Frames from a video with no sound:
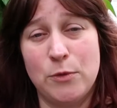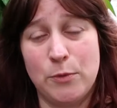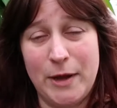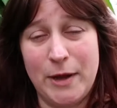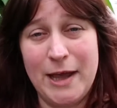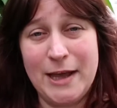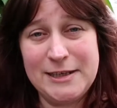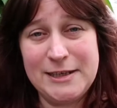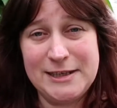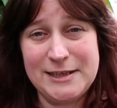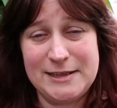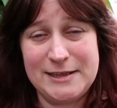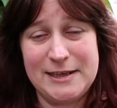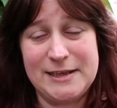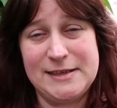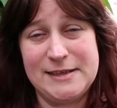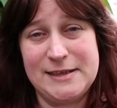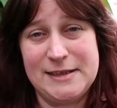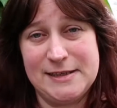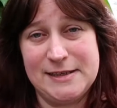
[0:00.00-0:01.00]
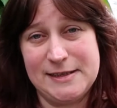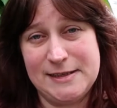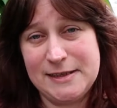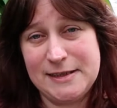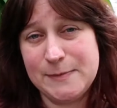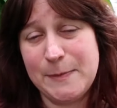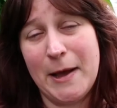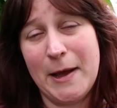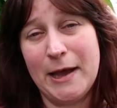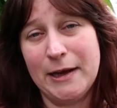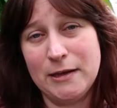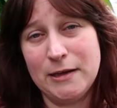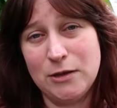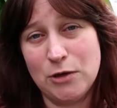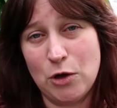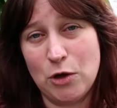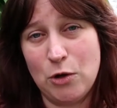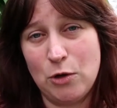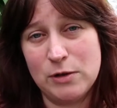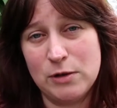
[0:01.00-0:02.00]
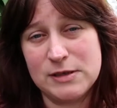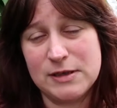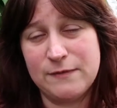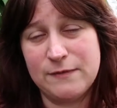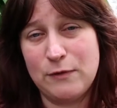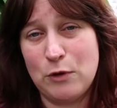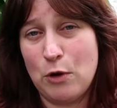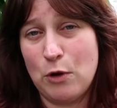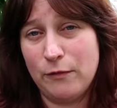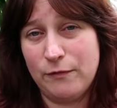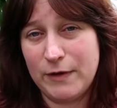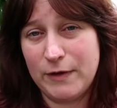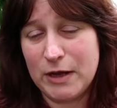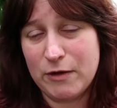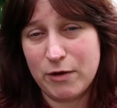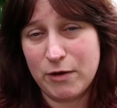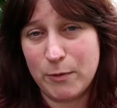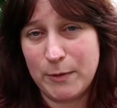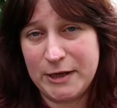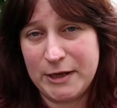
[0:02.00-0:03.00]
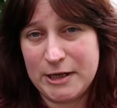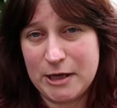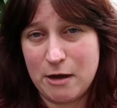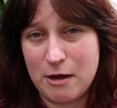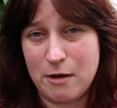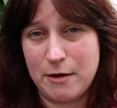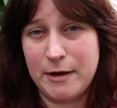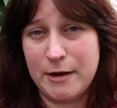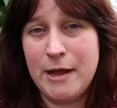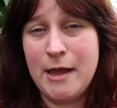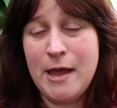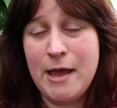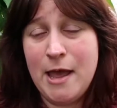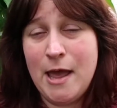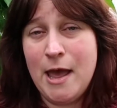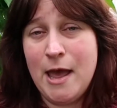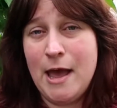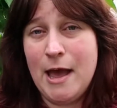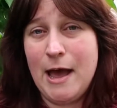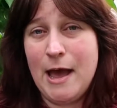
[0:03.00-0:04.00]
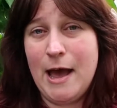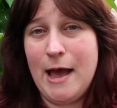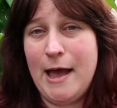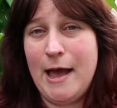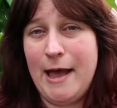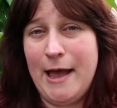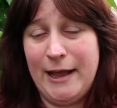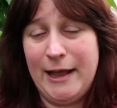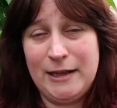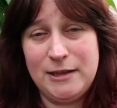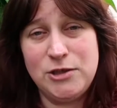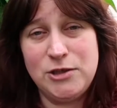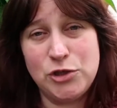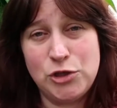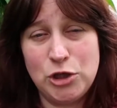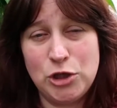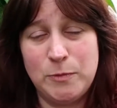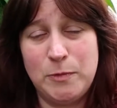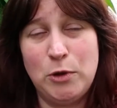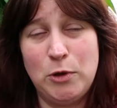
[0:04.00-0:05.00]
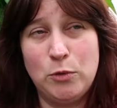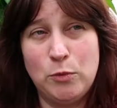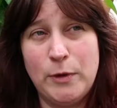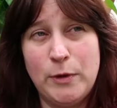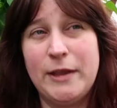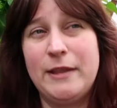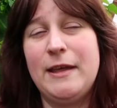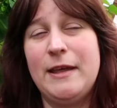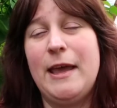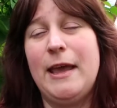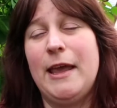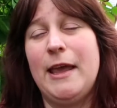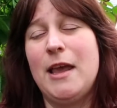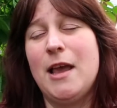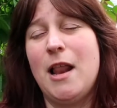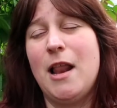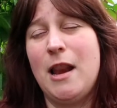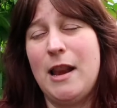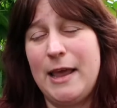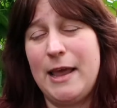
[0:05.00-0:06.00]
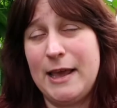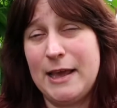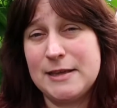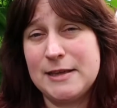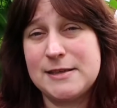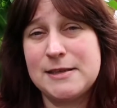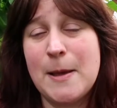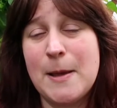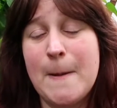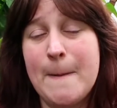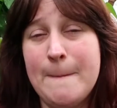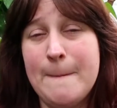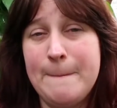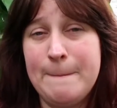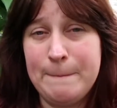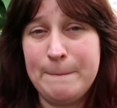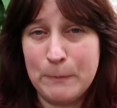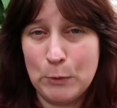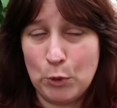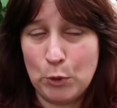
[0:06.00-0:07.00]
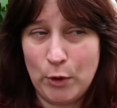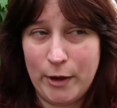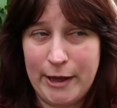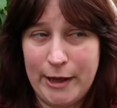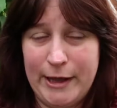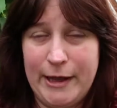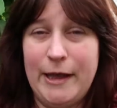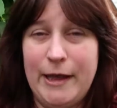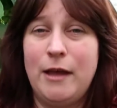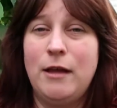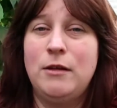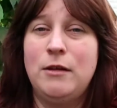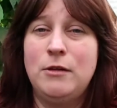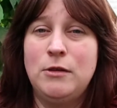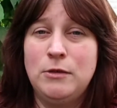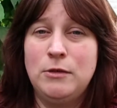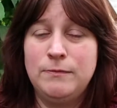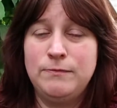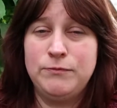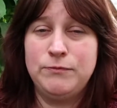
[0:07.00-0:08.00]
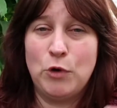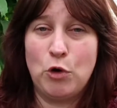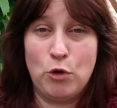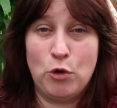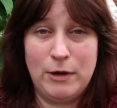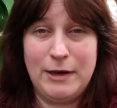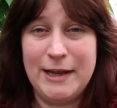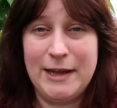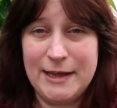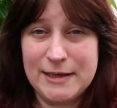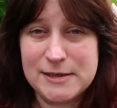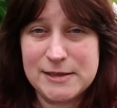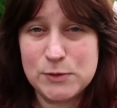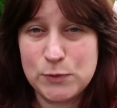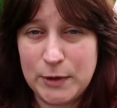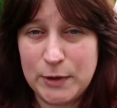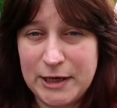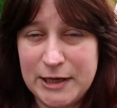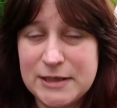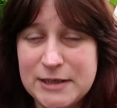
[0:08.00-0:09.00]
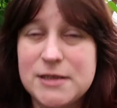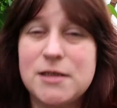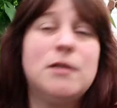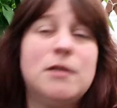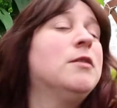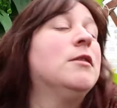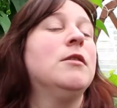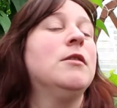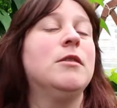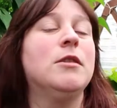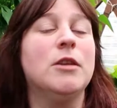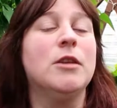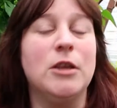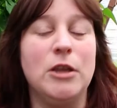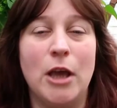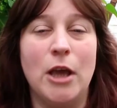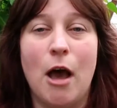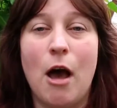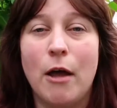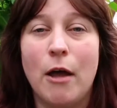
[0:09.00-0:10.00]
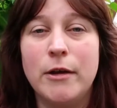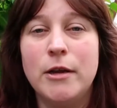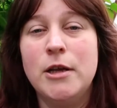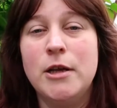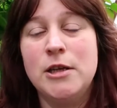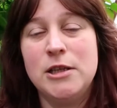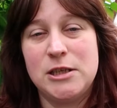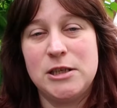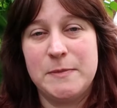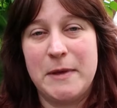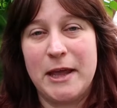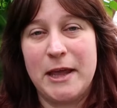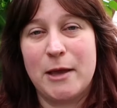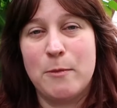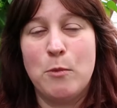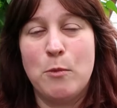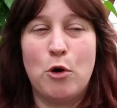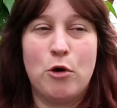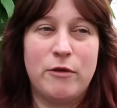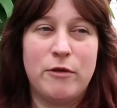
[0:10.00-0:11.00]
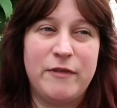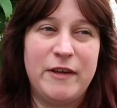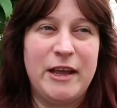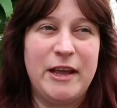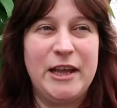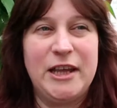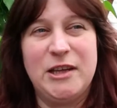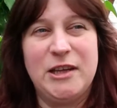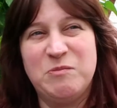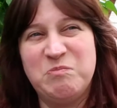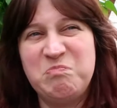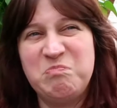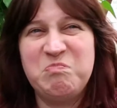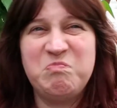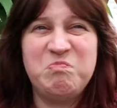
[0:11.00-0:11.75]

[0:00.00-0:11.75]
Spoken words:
the way I did this is, this pattern calls for fingering weight yarn held double with a lace mohair or lace weight yarn to make more of a,